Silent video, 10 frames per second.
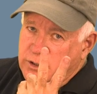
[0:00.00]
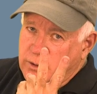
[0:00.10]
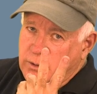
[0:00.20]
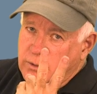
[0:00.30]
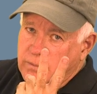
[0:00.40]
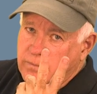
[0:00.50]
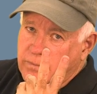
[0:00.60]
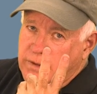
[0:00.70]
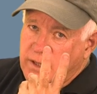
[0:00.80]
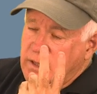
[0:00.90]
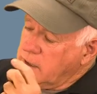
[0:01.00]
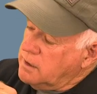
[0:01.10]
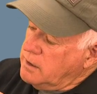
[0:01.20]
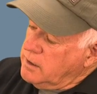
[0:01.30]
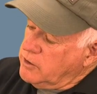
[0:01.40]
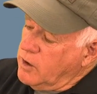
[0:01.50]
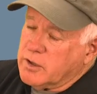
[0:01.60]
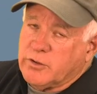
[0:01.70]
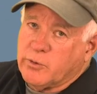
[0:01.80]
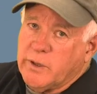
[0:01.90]
2.
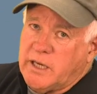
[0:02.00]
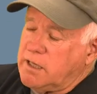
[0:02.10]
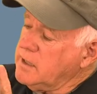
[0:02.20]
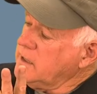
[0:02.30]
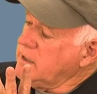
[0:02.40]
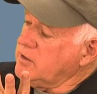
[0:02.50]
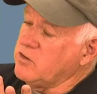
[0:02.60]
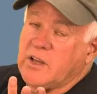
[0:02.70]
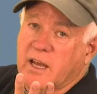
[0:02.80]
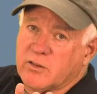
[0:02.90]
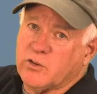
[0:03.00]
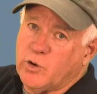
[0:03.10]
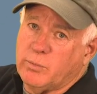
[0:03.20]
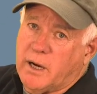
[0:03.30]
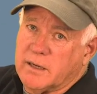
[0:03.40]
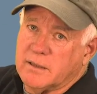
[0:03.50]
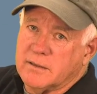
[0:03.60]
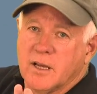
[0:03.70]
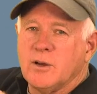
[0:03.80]
Dog 3 is the S2 button.